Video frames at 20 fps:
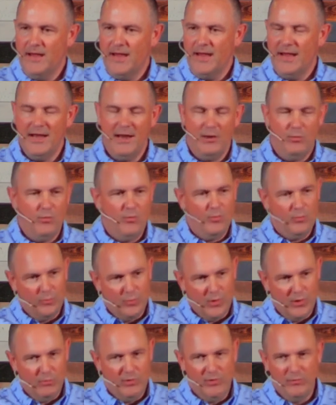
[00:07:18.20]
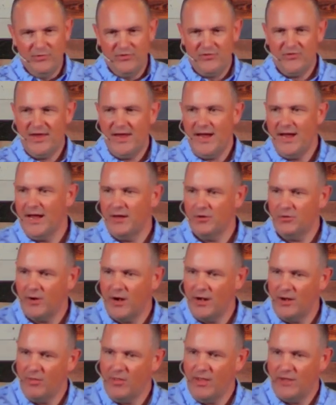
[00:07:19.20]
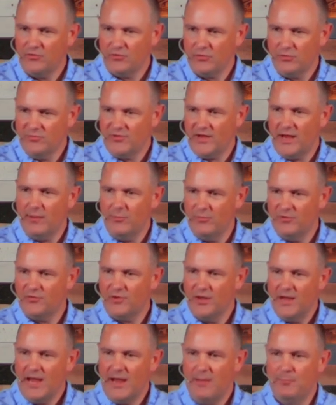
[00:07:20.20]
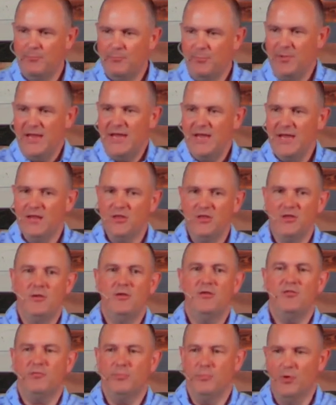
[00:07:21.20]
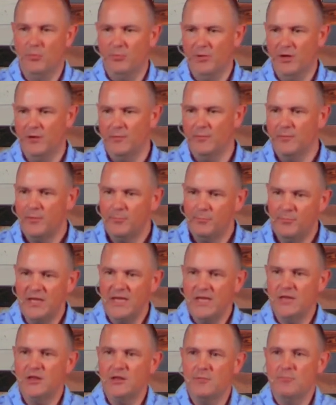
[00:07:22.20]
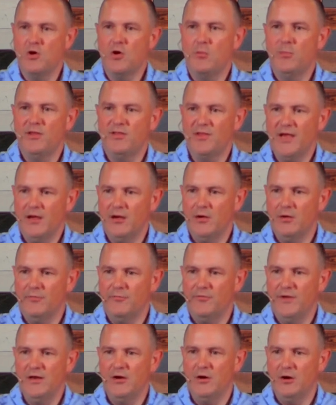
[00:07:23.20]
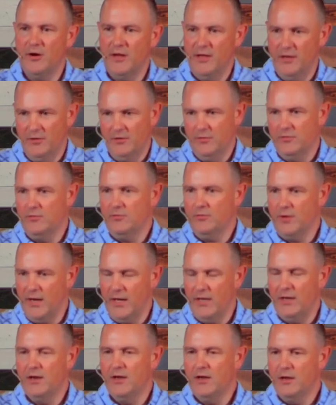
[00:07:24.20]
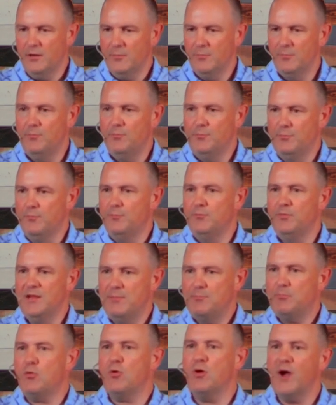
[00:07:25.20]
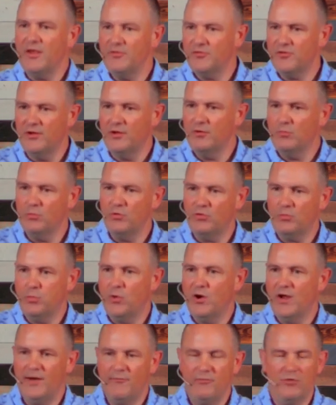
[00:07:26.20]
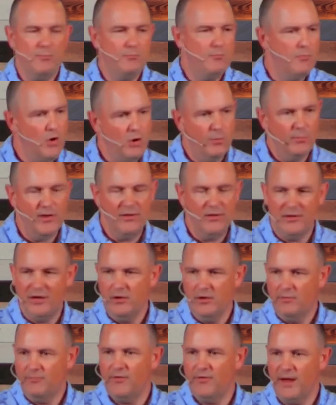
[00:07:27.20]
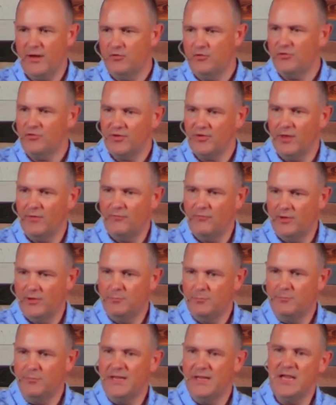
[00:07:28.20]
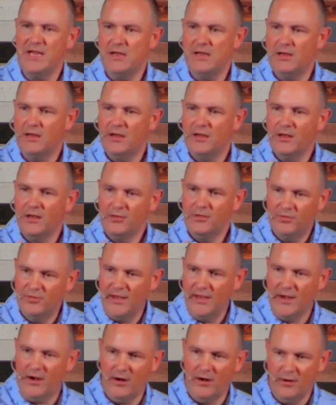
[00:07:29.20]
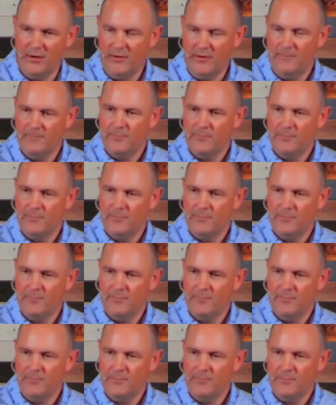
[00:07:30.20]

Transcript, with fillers: And what we would say on chronological time is hey, be in this moment, be in the moment that your feet are in, right? Be present with whatever moment that you find yourself in, be there.